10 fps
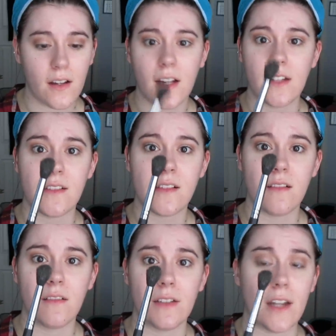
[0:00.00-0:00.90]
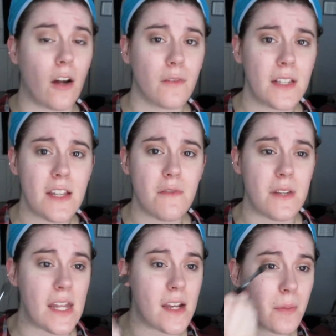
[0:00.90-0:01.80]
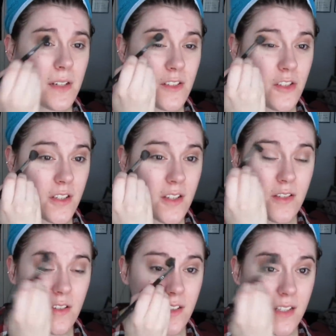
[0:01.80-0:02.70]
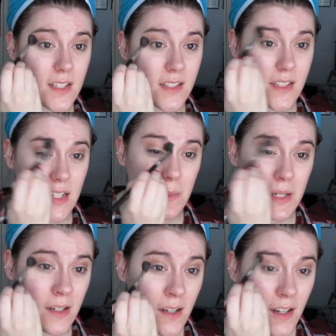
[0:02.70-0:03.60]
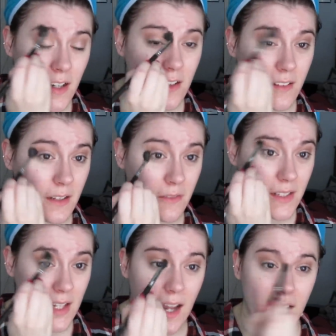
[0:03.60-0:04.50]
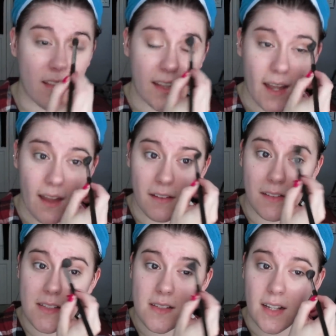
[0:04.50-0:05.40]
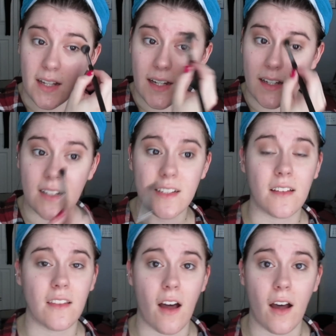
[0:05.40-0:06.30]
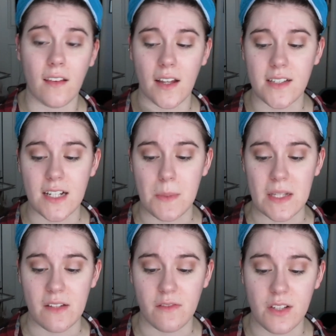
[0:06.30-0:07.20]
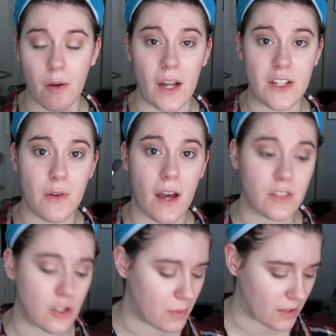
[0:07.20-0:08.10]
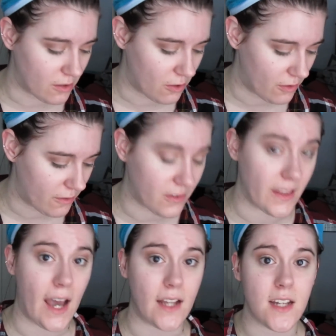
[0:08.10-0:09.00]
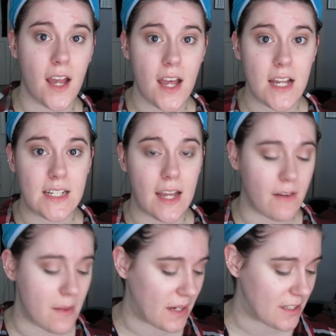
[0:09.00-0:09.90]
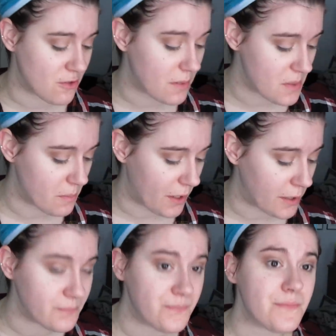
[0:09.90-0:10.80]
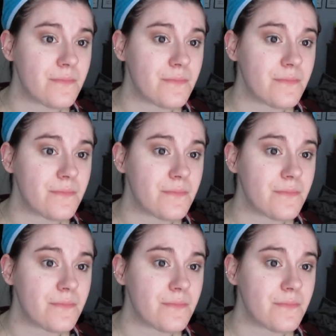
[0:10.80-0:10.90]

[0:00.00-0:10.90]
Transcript: it's not really unique, but it's just as good as like a Sigma or like really anything else, and it's a lot less expensive, so I do have a coupon code for that down in my description bar.